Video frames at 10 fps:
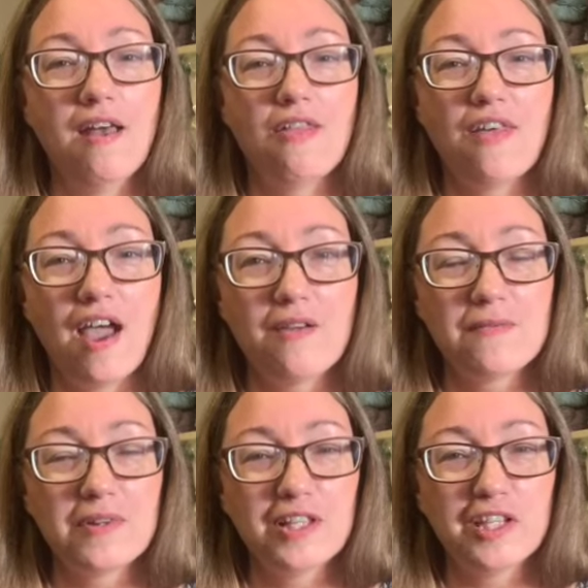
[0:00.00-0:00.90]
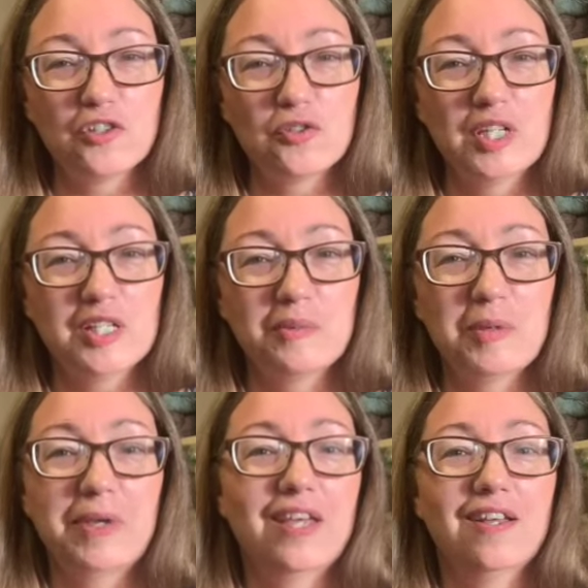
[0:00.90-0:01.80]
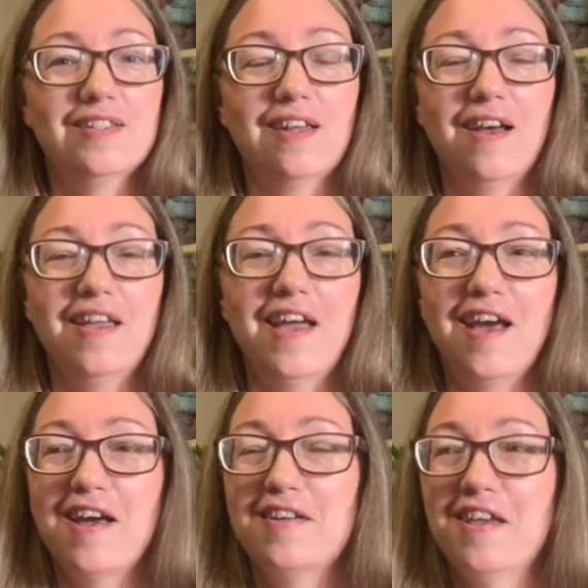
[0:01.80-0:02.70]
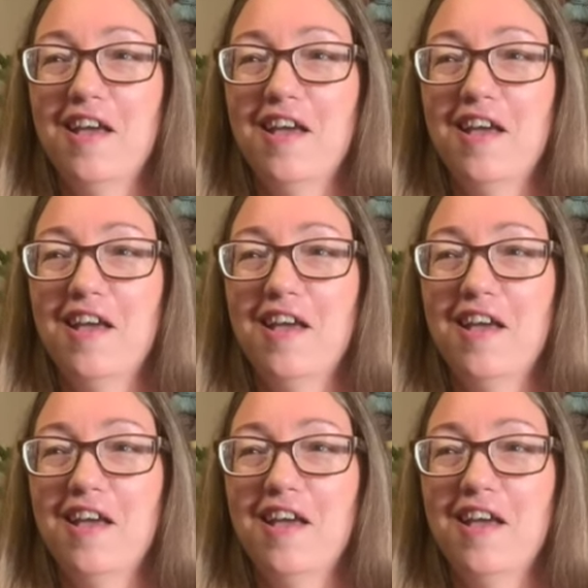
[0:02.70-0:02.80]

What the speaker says: that really intrigues me because I had,